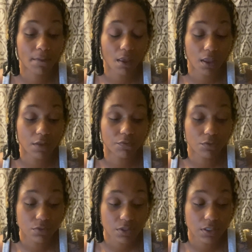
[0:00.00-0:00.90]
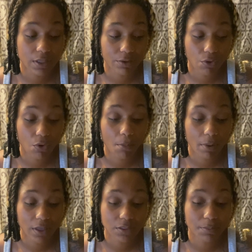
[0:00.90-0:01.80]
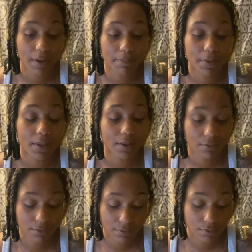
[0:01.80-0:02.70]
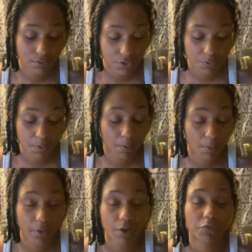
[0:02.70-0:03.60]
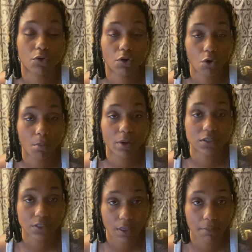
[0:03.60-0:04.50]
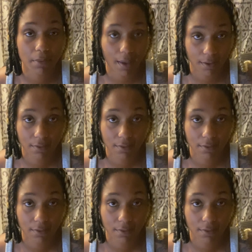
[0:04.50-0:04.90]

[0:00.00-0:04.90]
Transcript: And if you sent out a whole bunch, baby, just be prepared for a whole bunch to come back.